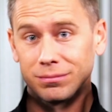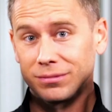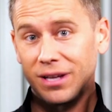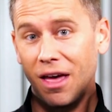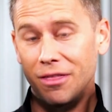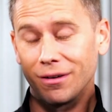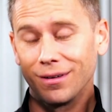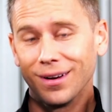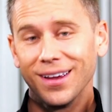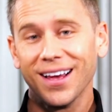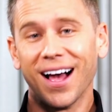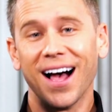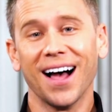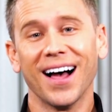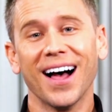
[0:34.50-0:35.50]
the other
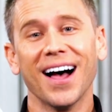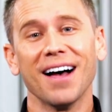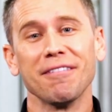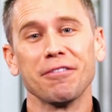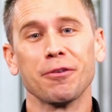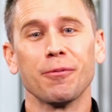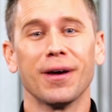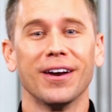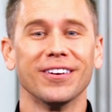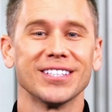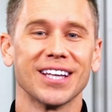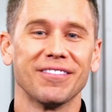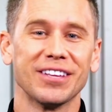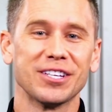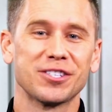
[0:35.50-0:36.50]
of the
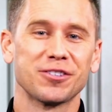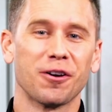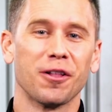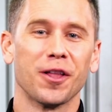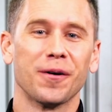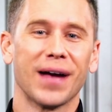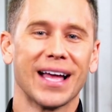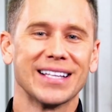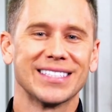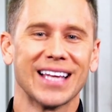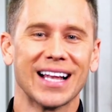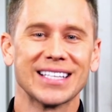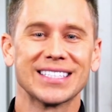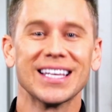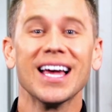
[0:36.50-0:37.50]
winners of these solo
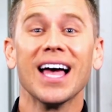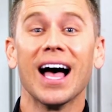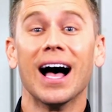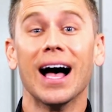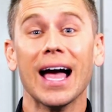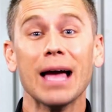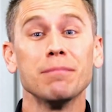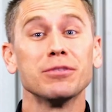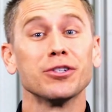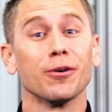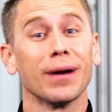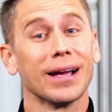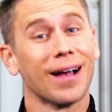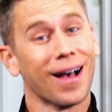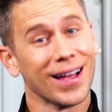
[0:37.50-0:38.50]
headsets.
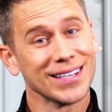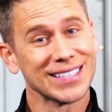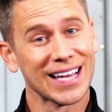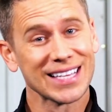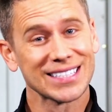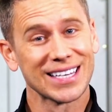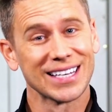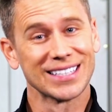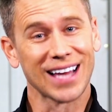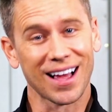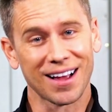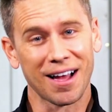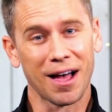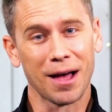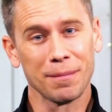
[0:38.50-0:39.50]

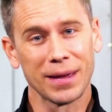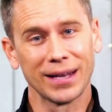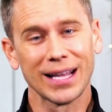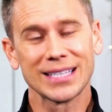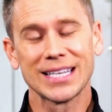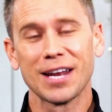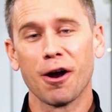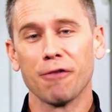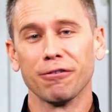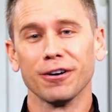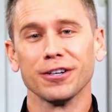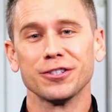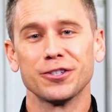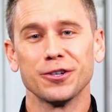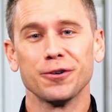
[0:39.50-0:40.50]
MZeroAcontest.com, and let's head
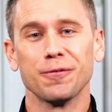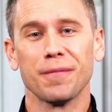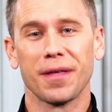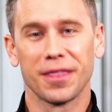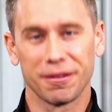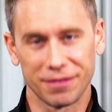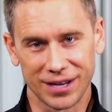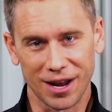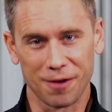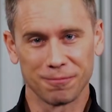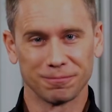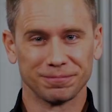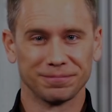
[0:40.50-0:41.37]
over to the video.